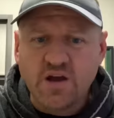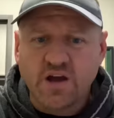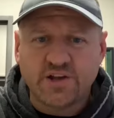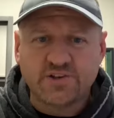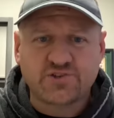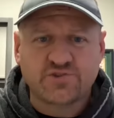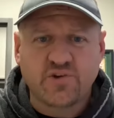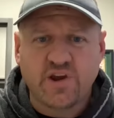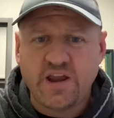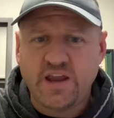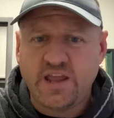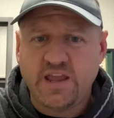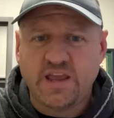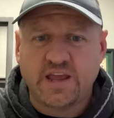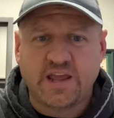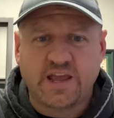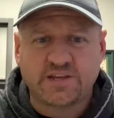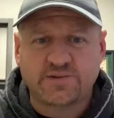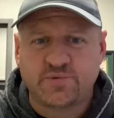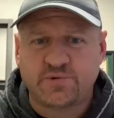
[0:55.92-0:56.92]
training
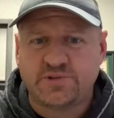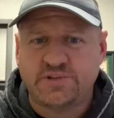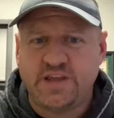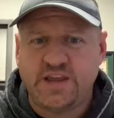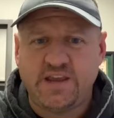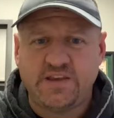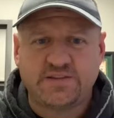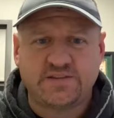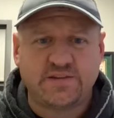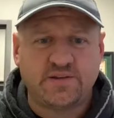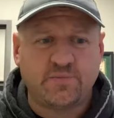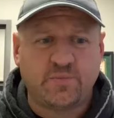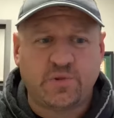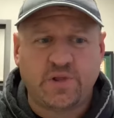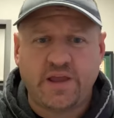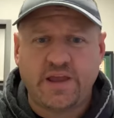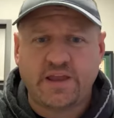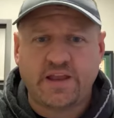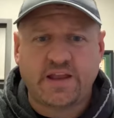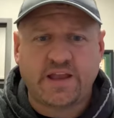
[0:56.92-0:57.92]
and expertise and
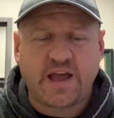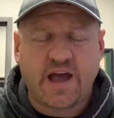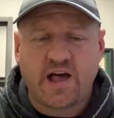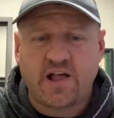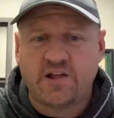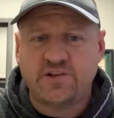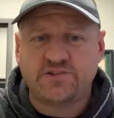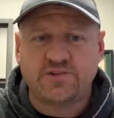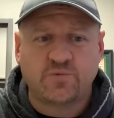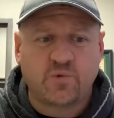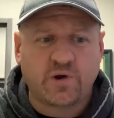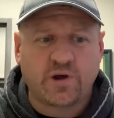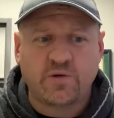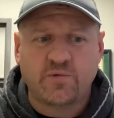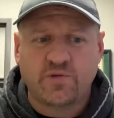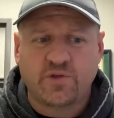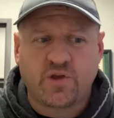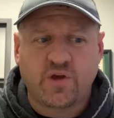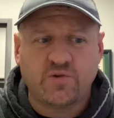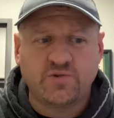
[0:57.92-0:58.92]
playing in college and
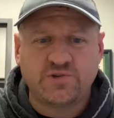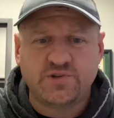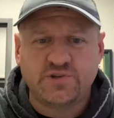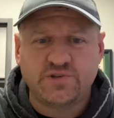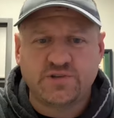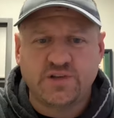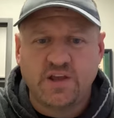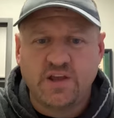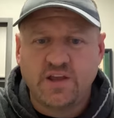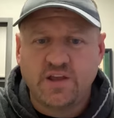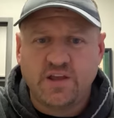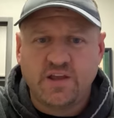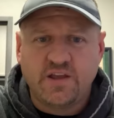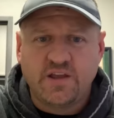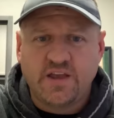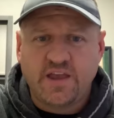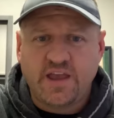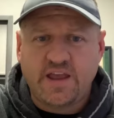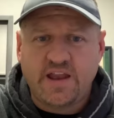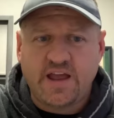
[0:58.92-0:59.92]
working with coaches,
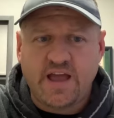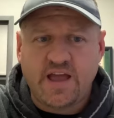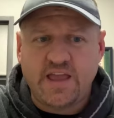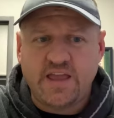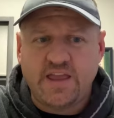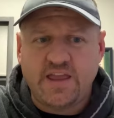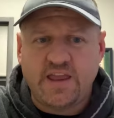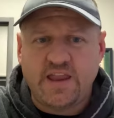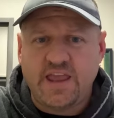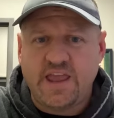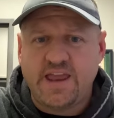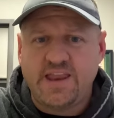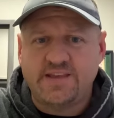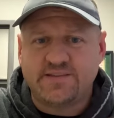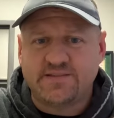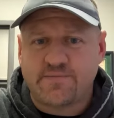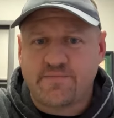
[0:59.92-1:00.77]
and he's a